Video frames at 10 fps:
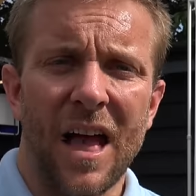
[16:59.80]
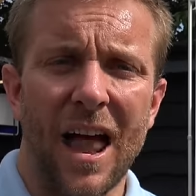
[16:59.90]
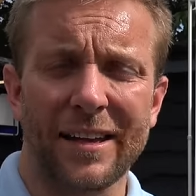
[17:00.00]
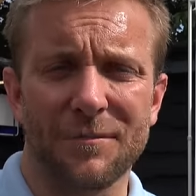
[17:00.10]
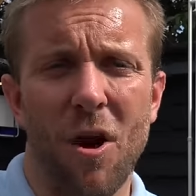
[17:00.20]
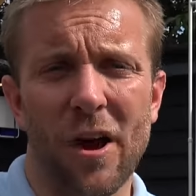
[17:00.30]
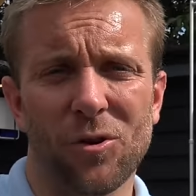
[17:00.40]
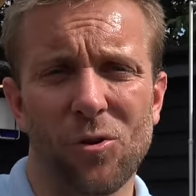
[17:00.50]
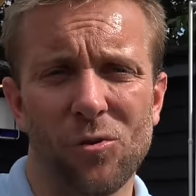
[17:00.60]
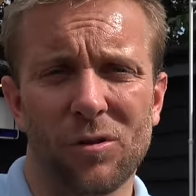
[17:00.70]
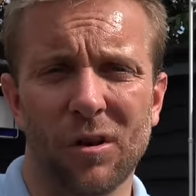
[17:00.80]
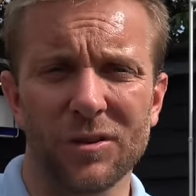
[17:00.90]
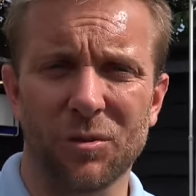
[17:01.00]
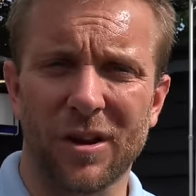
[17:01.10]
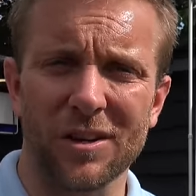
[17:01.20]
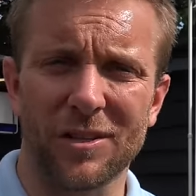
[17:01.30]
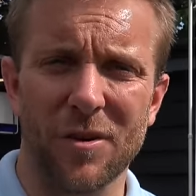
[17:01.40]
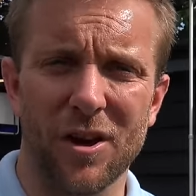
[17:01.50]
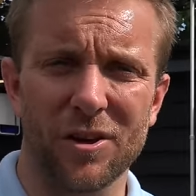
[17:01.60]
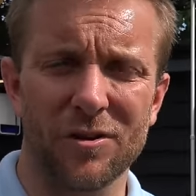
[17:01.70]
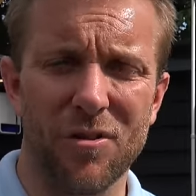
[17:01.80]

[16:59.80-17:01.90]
Alex Michael, gone to a customer who